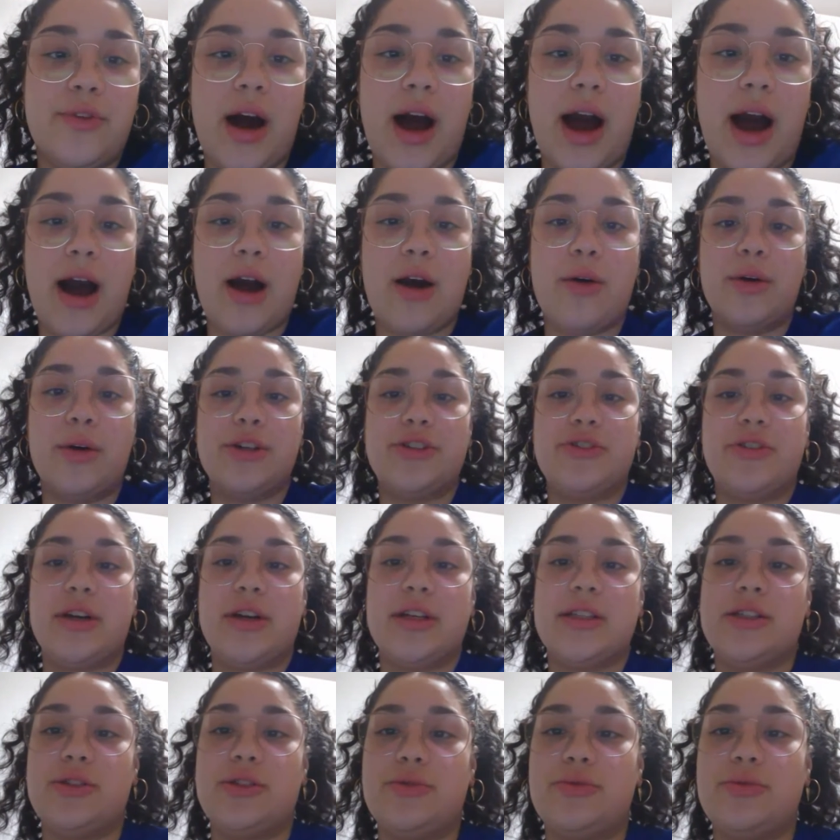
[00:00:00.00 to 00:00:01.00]
how a
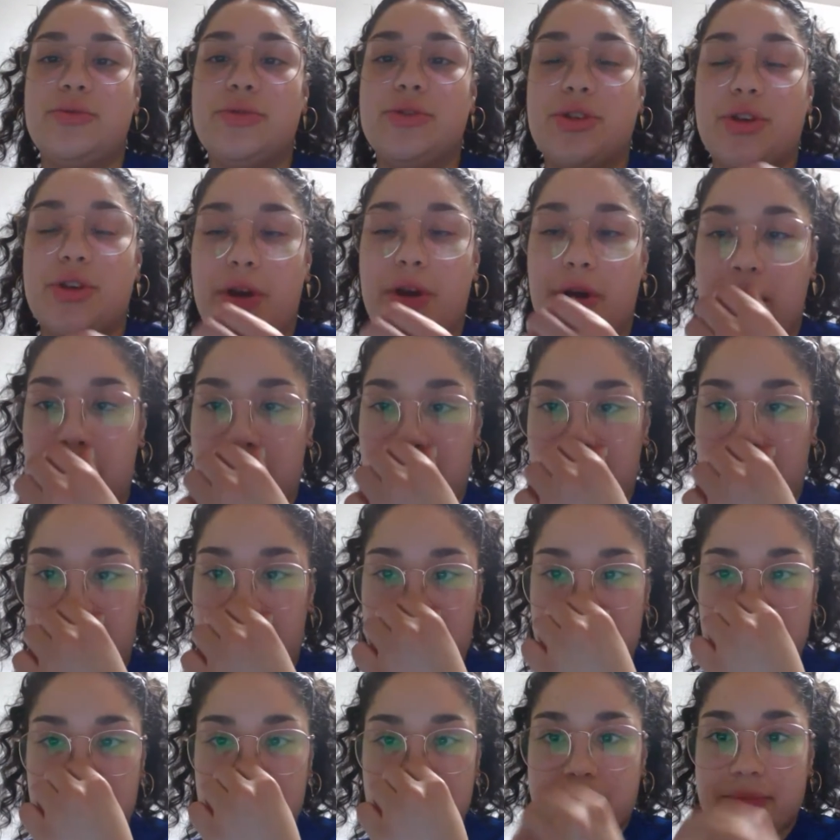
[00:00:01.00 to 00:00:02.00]
transducer
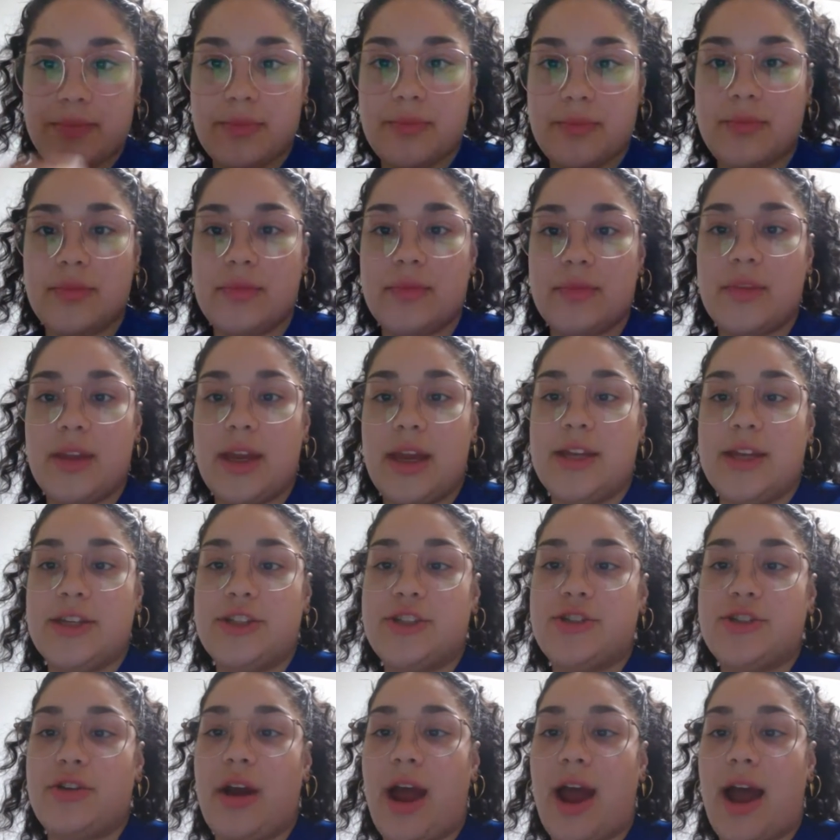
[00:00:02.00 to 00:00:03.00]

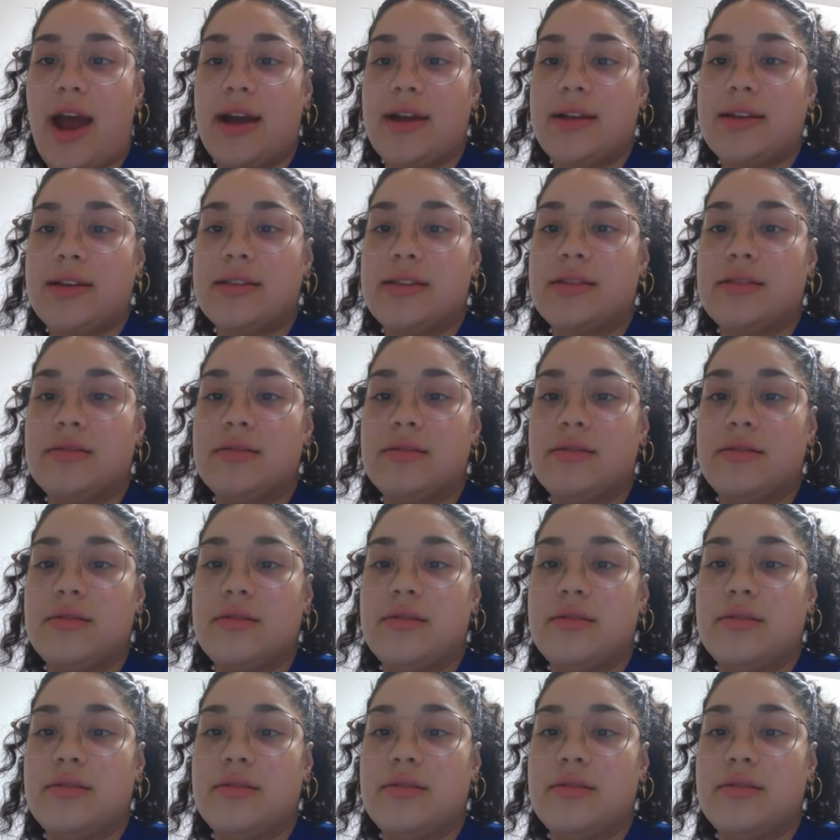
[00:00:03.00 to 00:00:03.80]
interacts.